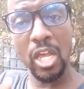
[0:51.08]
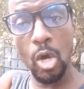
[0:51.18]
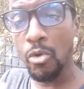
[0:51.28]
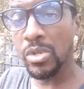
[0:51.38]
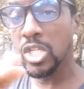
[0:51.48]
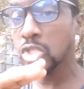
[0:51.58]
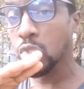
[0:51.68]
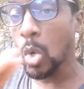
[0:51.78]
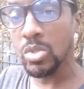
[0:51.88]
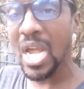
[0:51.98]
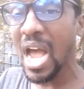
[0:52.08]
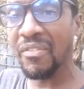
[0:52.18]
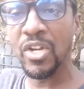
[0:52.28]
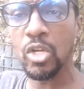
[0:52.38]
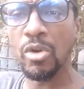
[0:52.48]
currently don't
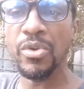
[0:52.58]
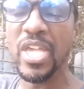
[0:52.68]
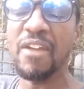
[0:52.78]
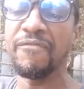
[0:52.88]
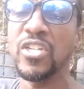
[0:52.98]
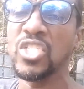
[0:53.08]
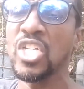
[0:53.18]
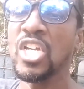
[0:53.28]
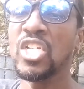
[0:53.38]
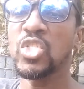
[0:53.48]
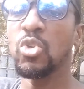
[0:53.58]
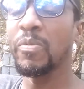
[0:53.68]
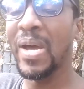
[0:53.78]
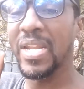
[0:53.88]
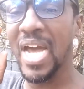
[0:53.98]
have any cory catfish, so
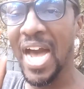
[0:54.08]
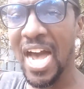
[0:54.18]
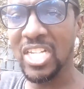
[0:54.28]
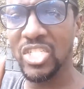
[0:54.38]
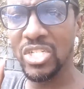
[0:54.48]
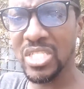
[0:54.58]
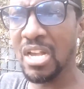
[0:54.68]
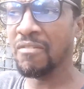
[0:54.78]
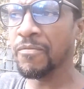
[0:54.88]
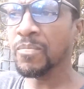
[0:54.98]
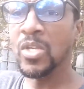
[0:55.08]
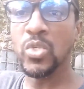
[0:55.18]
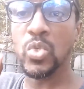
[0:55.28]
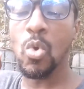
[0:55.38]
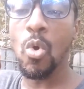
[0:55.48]
you might ask yourself,
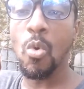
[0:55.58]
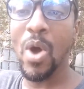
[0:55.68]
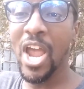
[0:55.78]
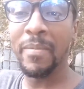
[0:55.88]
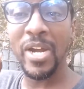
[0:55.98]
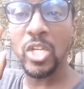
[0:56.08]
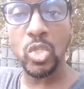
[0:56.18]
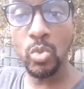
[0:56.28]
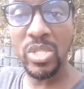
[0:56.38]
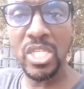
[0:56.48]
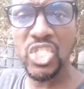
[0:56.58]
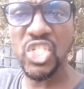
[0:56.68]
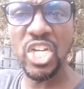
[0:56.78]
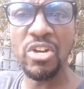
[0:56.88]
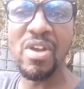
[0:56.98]
so why am I doing this
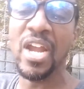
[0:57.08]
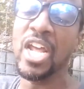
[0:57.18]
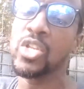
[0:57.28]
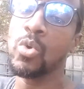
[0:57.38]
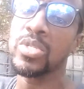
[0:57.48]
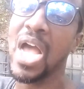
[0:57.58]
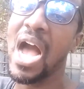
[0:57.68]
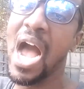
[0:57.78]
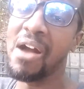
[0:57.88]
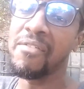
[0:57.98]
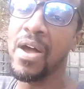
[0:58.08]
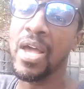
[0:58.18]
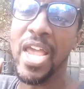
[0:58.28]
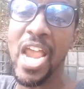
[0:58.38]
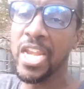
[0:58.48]
share and I don't have
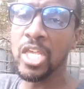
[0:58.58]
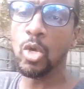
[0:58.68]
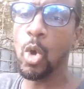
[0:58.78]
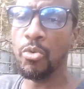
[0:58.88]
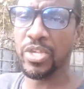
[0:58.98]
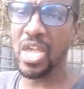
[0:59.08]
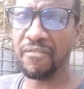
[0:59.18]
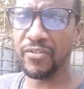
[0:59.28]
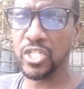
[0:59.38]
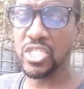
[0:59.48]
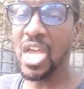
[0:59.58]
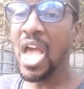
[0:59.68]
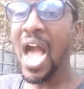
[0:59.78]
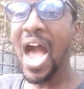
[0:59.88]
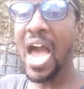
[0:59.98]
any cory catfish?
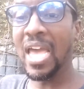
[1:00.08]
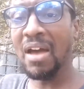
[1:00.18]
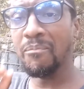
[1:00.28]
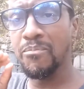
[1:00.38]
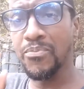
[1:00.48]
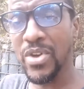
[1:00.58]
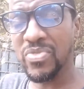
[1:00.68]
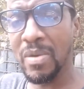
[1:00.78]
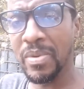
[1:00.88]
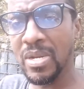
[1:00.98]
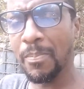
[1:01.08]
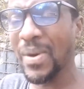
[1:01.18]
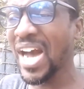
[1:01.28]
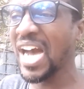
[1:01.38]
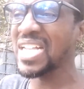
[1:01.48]
I have bred them in the
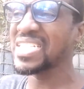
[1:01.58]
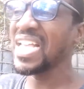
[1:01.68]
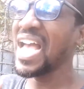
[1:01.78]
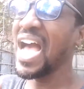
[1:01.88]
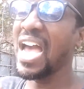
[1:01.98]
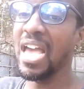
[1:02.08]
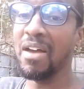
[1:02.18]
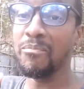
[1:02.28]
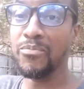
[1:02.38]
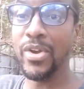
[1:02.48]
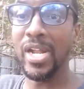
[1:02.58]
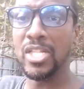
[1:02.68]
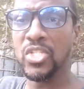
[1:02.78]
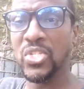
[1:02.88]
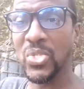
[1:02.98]
past, I have bred
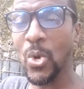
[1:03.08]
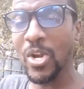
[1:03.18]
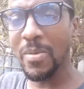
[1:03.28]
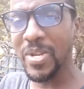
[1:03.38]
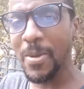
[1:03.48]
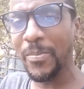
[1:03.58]
and sold them in the